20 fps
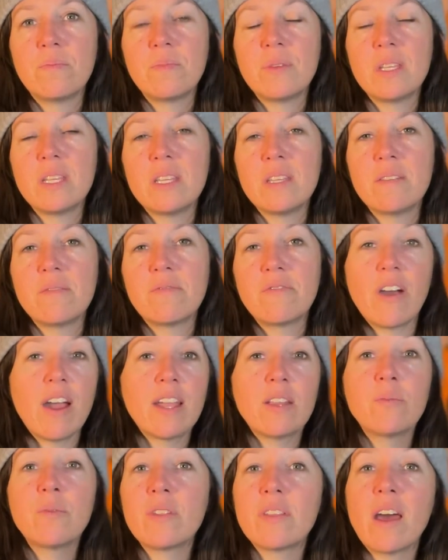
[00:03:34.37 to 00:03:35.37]
be
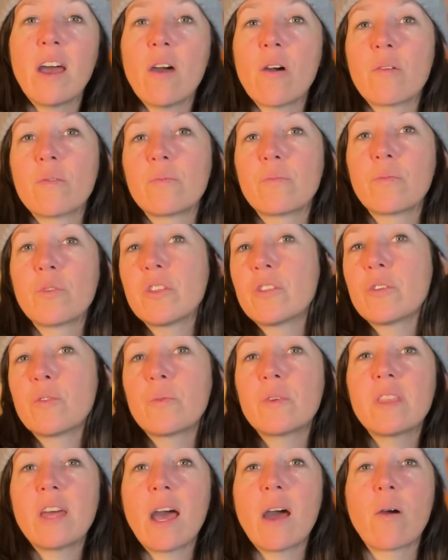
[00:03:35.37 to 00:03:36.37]
fine without, with or
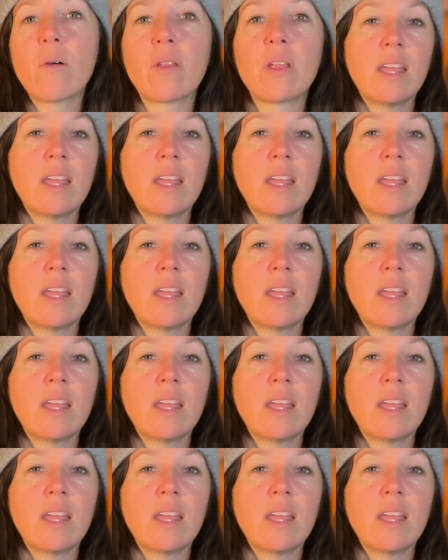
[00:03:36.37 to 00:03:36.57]
without.